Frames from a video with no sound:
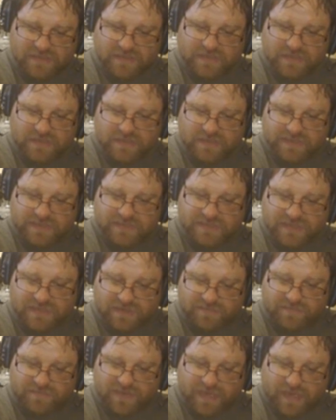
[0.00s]
soon
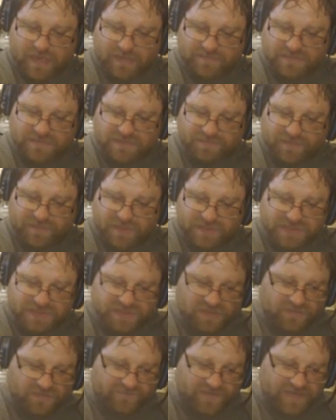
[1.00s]
becomes a personal
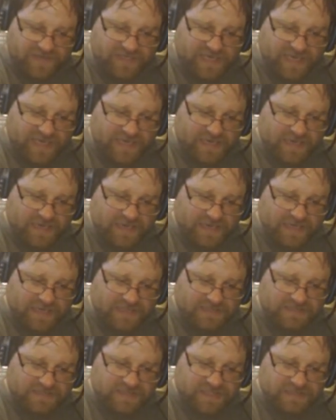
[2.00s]
vendetta
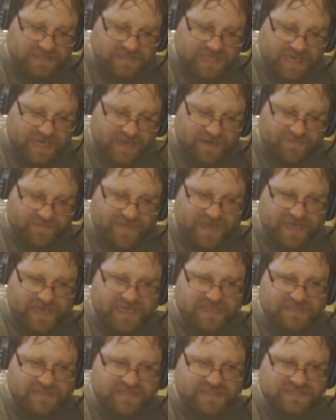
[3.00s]
against the entire banking
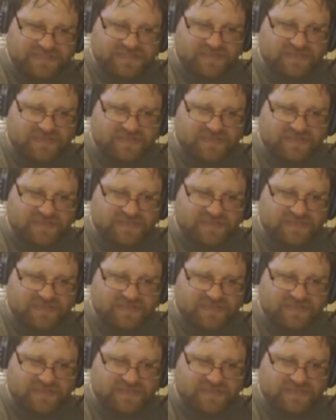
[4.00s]
system.